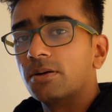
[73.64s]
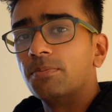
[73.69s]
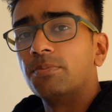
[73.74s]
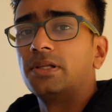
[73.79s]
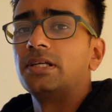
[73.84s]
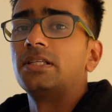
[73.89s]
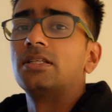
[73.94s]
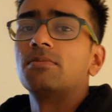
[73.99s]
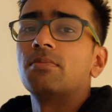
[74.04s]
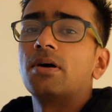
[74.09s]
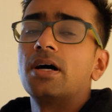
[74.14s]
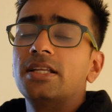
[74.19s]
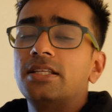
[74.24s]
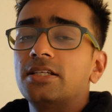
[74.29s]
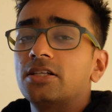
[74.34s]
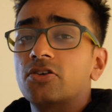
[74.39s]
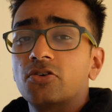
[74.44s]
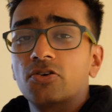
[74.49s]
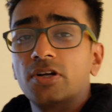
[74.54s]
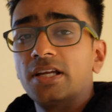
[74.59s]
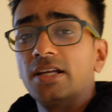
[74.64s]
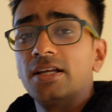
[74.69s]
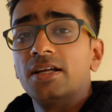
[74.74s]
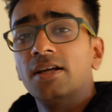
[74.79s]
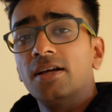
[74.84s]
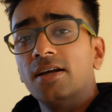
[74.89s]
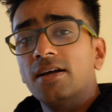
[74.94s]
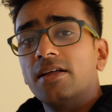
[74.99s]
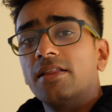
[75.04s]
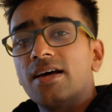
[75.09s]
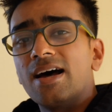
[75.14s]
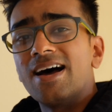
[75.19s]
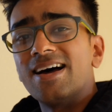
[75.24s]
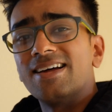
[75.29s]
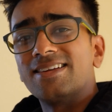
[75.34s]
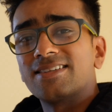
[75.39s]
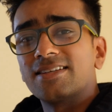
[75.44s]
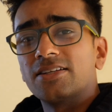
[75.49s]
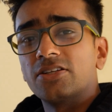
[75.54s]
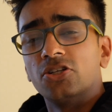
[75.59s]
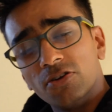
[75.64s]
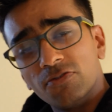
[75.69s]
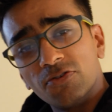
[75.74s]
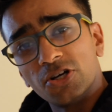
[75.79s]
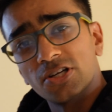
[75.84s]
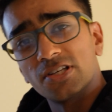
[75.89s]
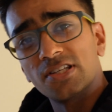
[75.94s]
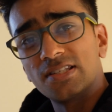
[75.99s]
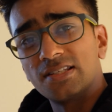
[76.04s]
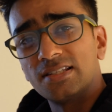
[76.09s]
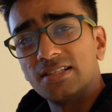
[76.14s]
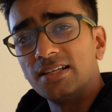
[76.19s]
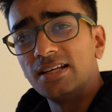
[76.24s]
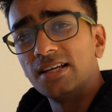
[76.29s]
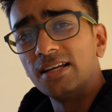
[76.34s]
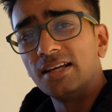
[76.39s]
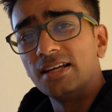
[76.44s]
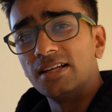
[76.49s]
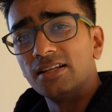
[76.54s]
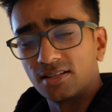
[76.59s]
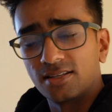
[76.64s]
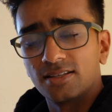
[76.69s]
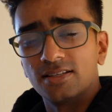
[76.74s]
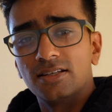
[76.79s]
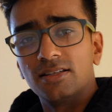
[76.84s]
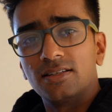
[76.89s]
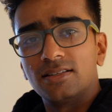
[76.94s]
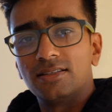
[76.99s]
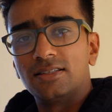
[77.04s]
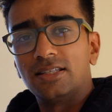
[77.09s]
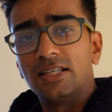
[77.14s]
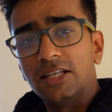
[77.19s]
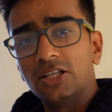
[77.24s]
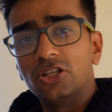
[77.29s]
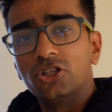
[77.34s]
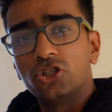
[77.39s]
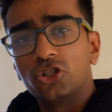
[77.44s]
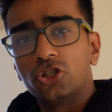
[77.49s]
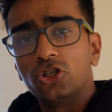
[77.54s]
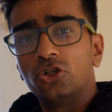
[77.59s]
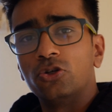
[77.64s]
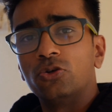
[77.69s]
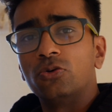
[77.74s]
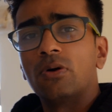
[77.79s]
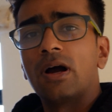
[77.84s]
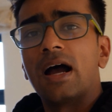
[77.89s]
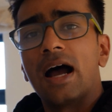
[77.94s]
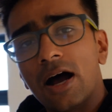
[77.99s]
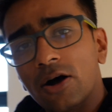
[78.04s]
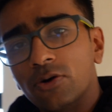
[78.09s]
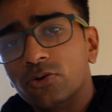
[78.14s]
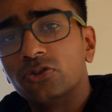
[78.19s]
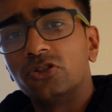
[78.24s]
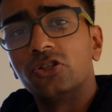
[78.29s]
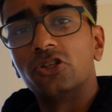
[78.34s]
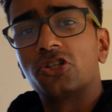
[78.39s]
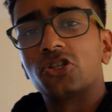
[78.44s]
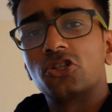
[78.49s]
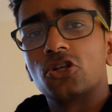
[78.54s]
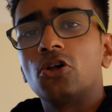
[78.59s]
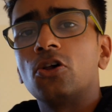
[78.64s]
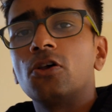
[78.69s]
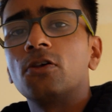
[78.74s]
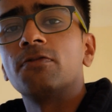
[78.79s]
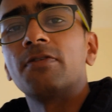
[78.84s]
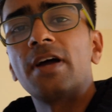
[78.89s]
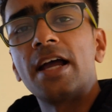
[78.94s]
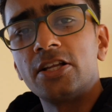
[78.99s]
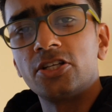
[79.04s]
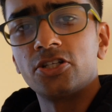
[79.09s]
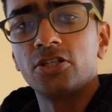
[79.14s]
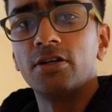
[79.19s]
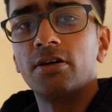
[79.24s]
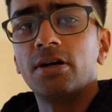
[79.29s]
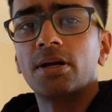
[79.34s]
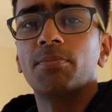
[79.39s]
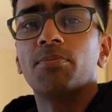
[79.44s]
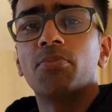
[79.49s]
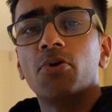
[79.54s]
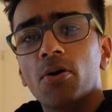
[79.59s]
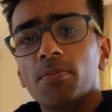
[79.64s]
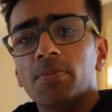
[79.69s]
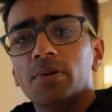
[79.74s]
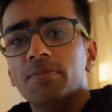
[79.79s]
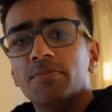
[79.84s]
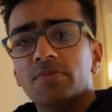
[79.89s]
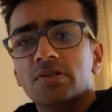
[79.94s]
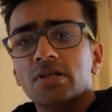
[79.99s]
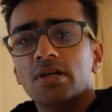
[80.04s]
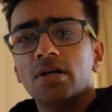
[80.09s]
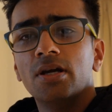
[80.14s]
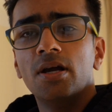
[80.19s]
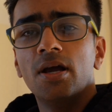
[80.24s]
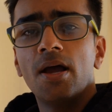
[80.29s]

completing my degree, that university doesn't teach you how to solve engineering problems.